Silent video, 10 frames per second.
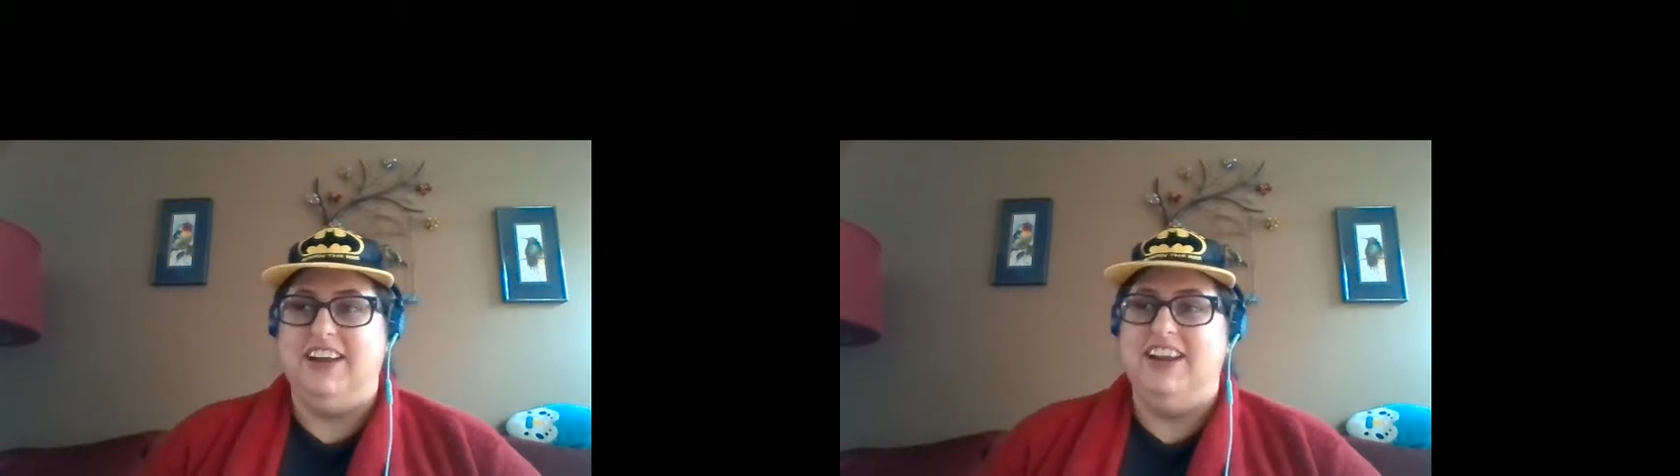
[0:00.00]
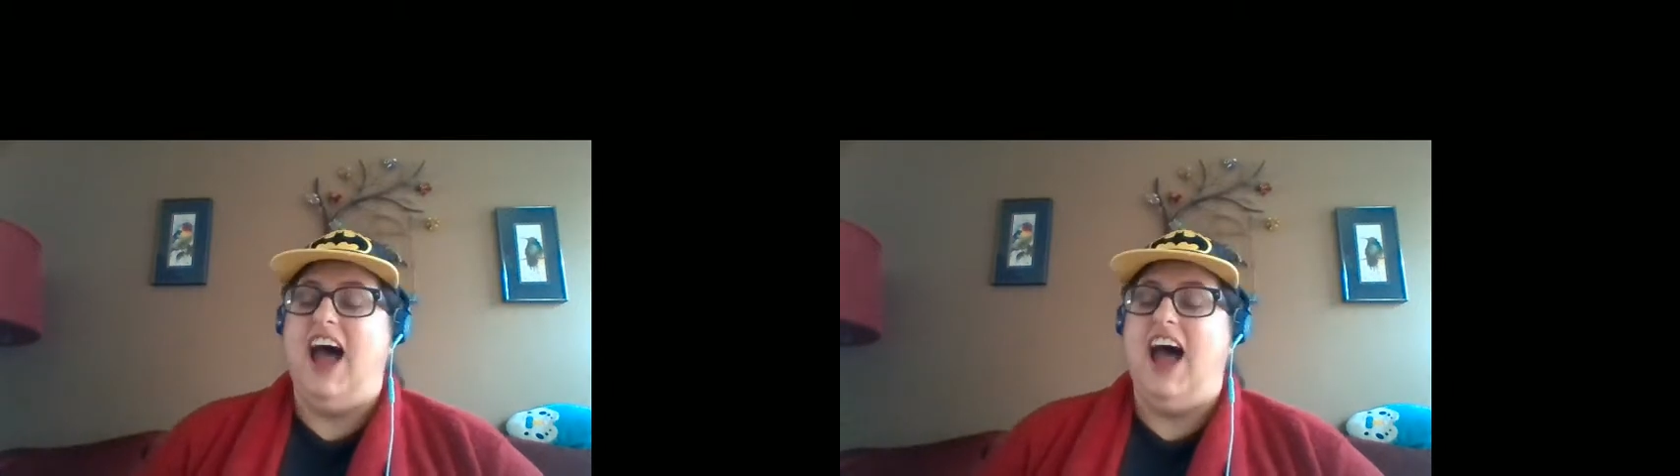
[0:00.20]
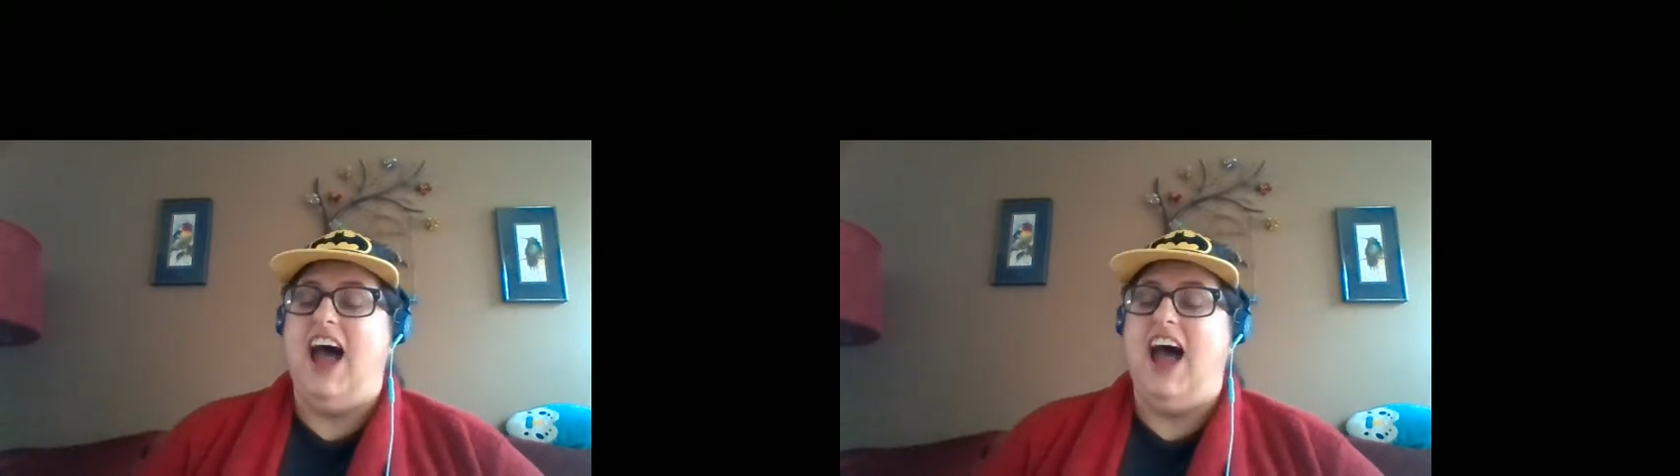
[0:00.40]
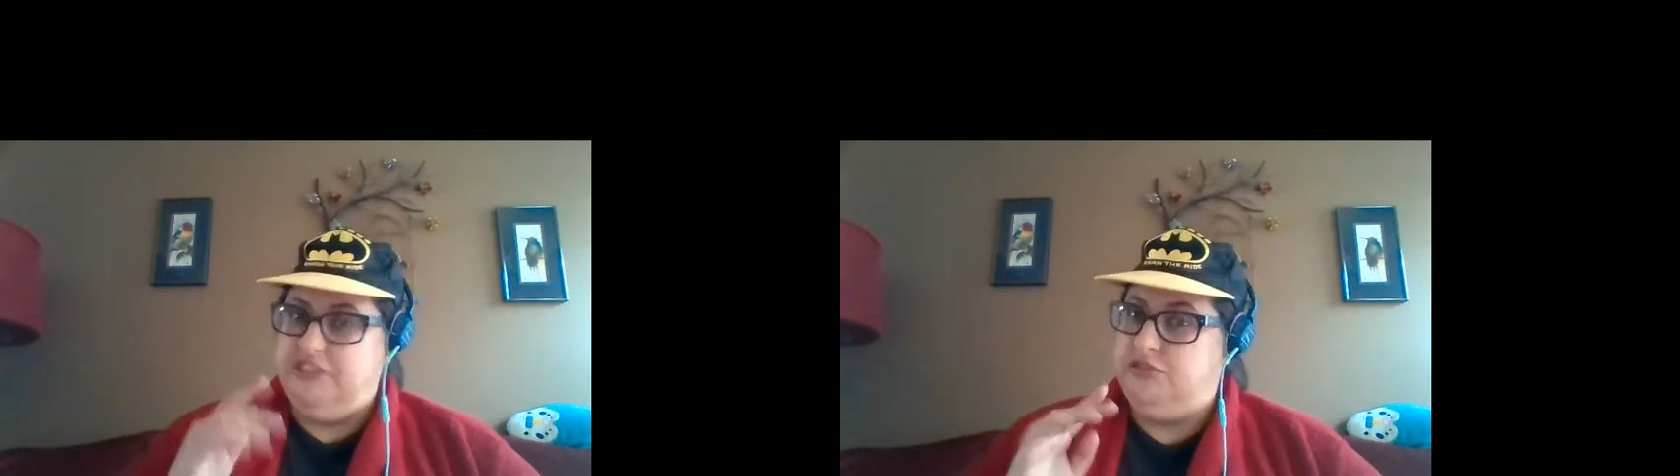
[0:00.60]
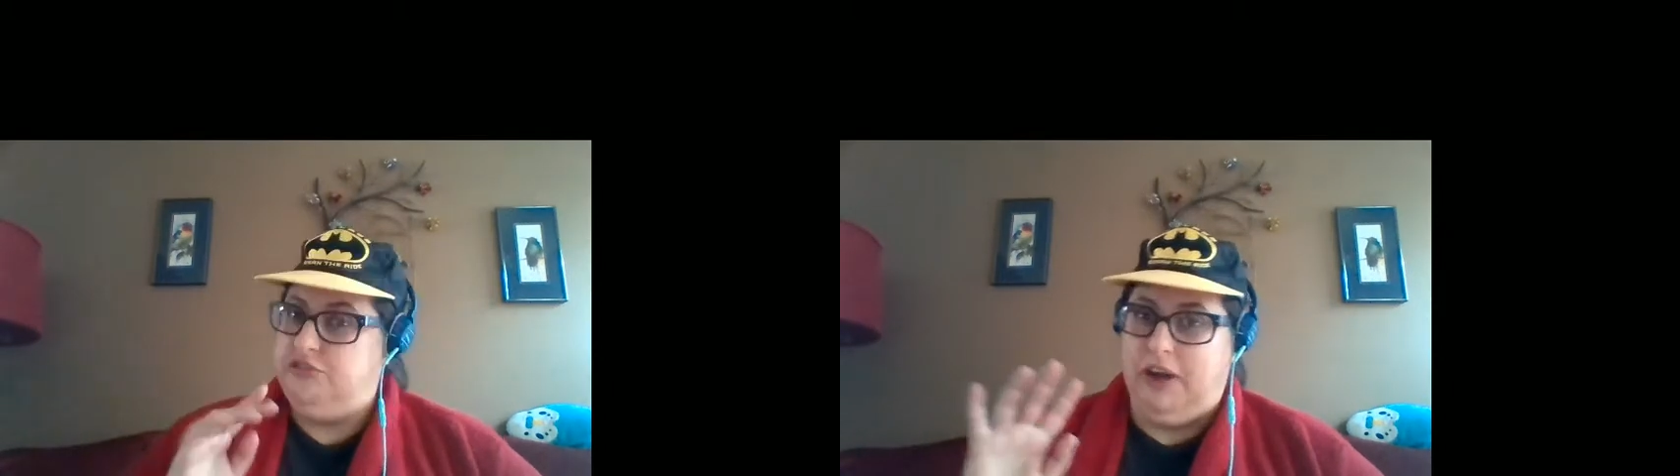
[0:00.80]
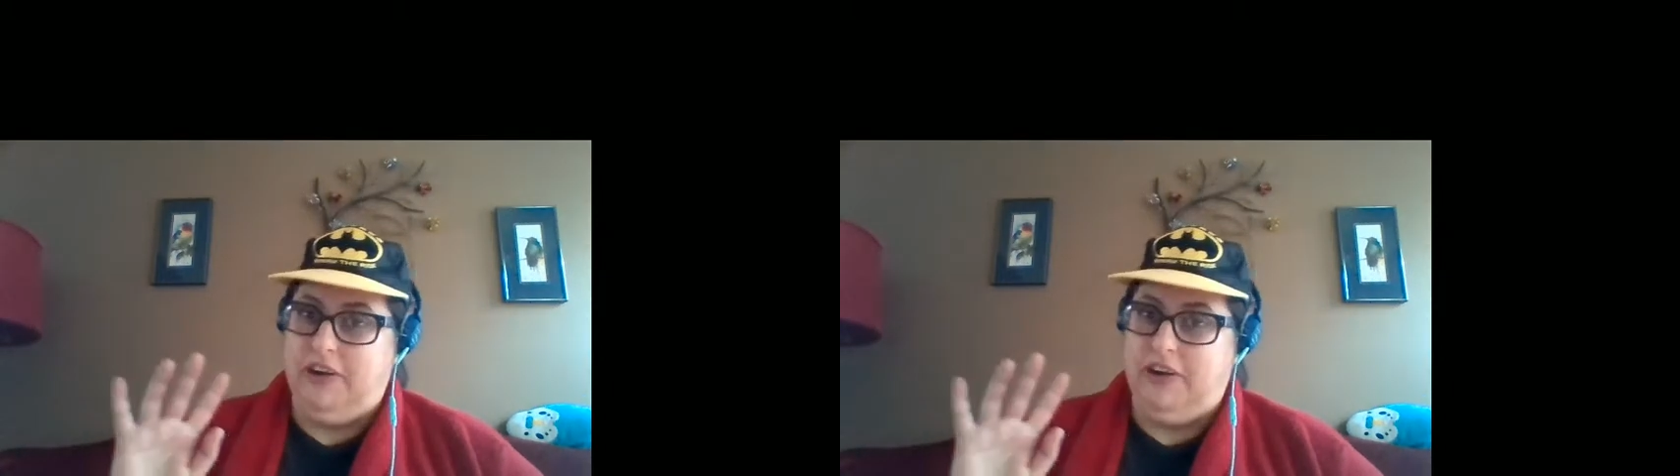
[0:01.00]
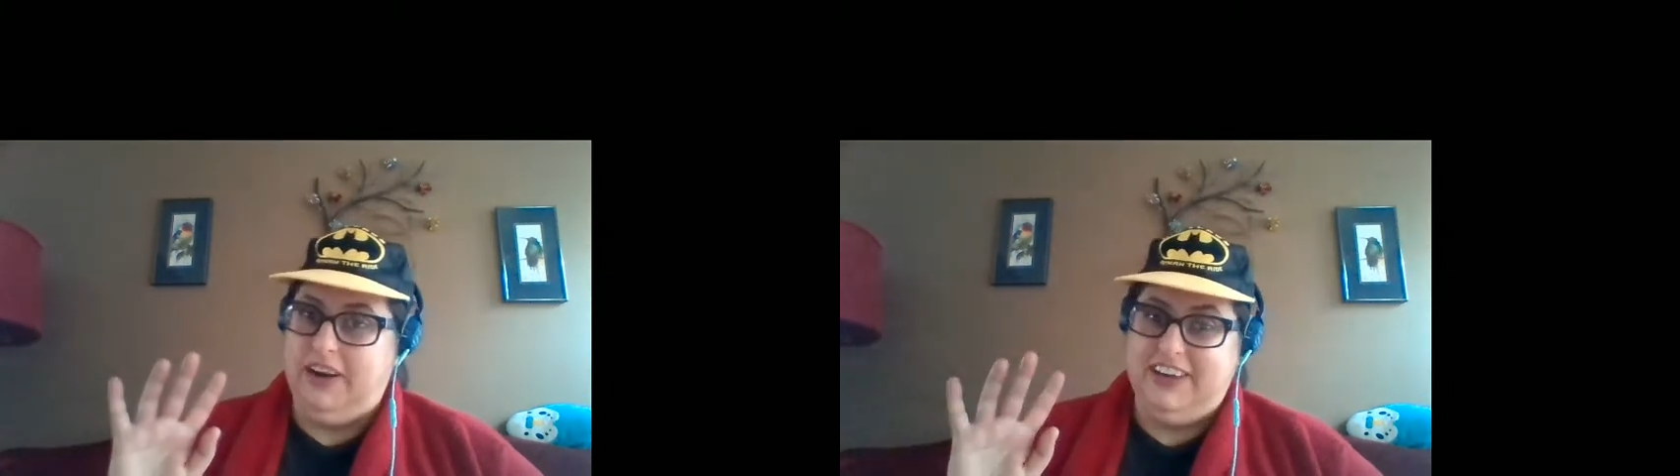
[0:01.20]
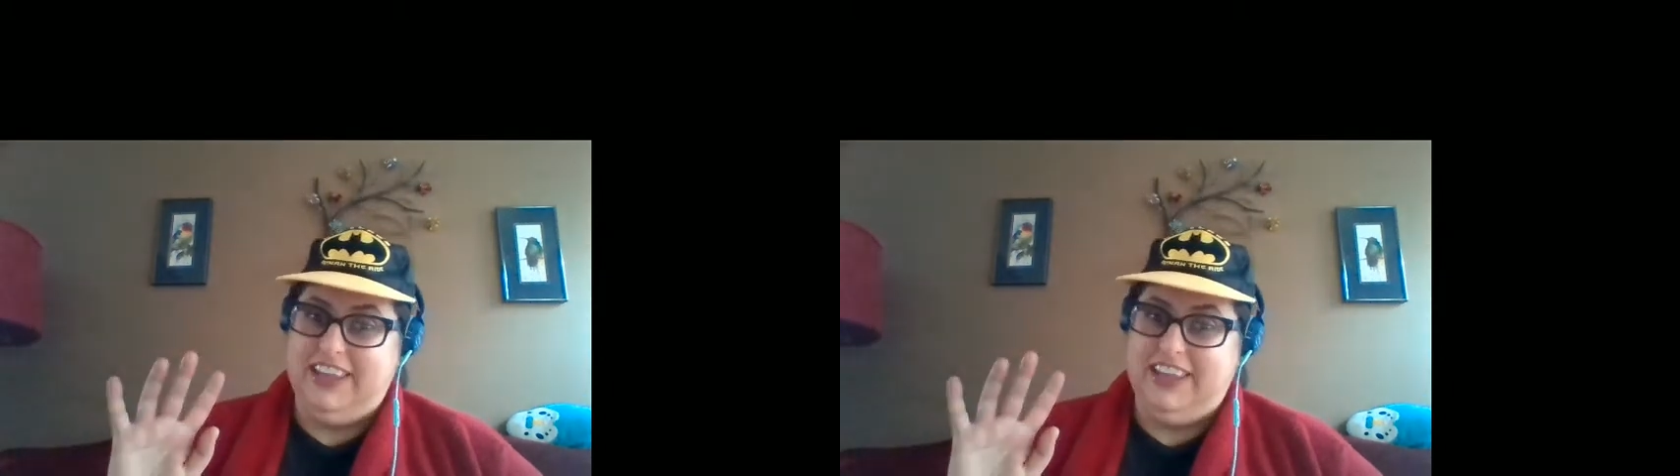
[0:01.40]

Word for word: I swear on everything,